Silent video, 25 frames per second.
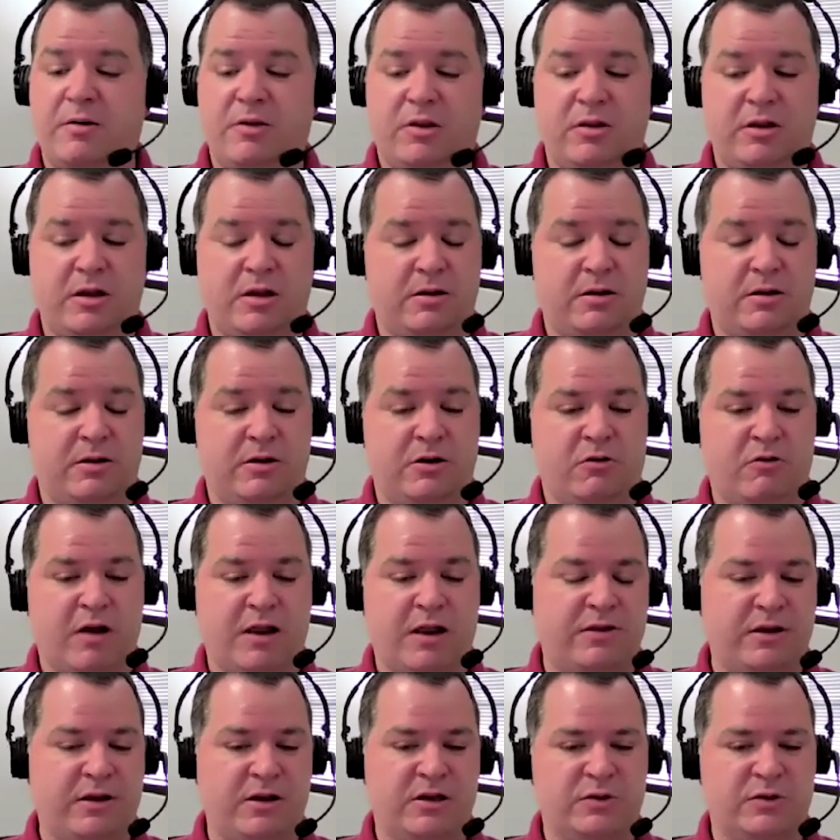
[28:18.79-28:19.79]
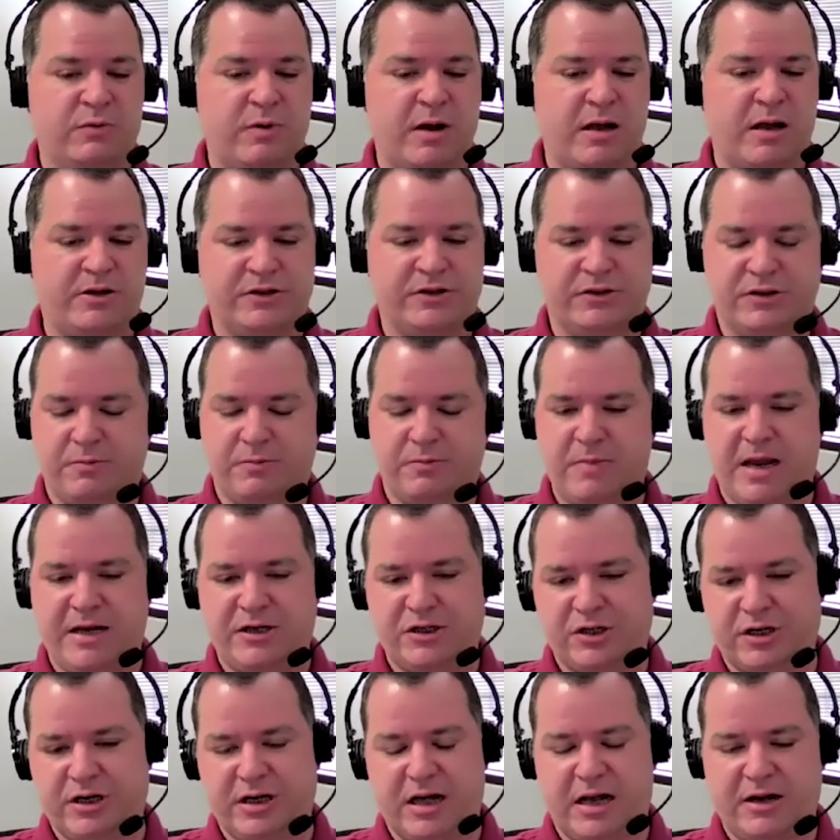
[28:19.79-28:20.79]
The great thing as well, just to
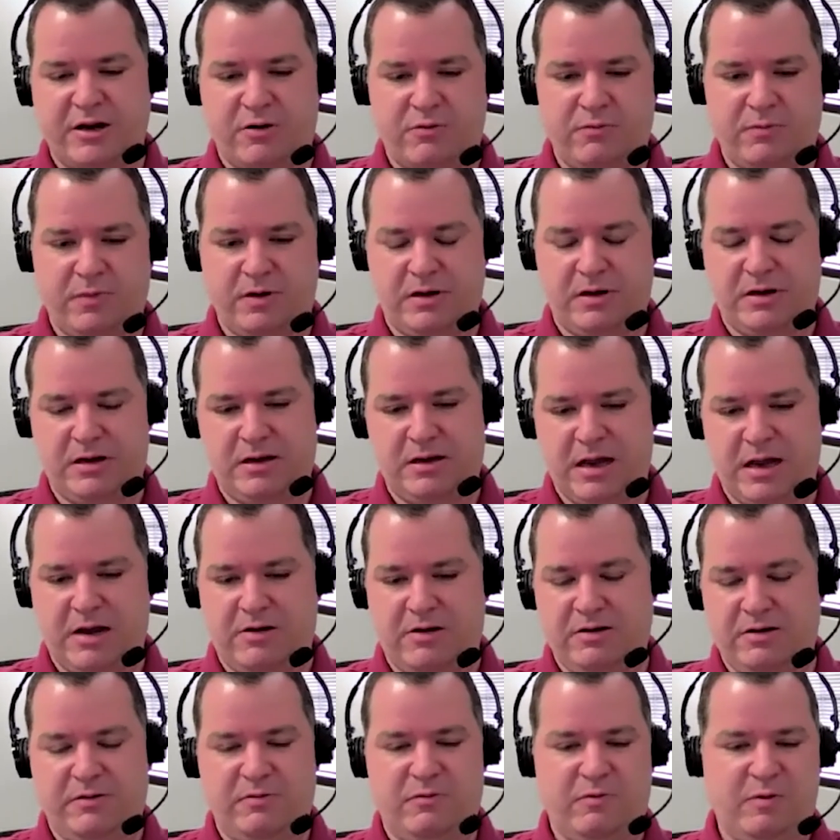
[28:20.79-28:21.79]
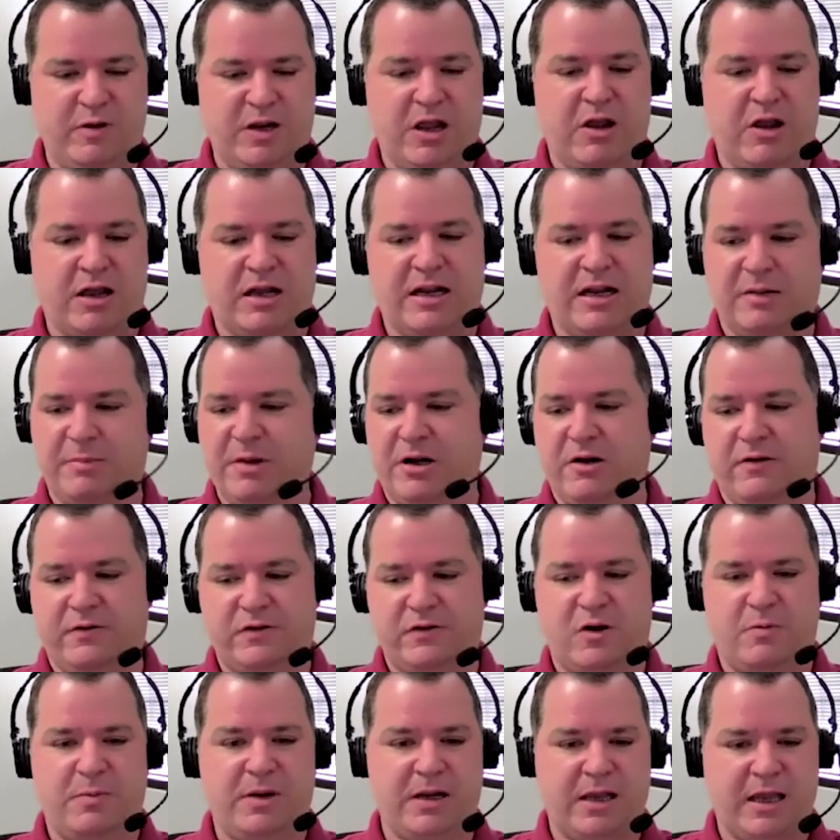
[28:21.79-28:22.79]
mention it, we're going a little bit off
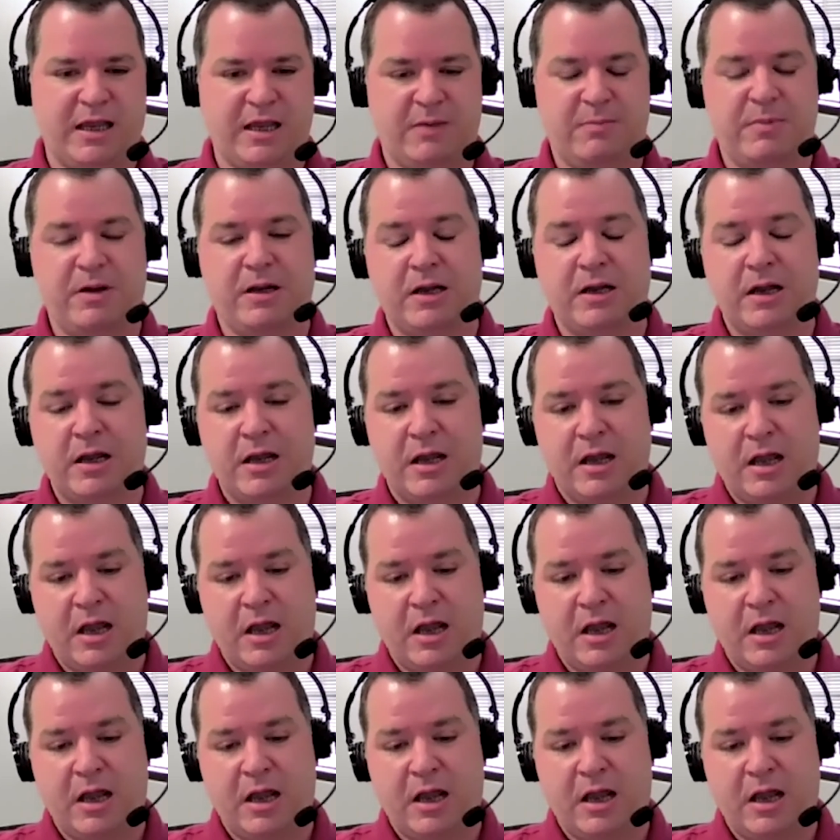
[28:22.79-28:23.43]
topic here, but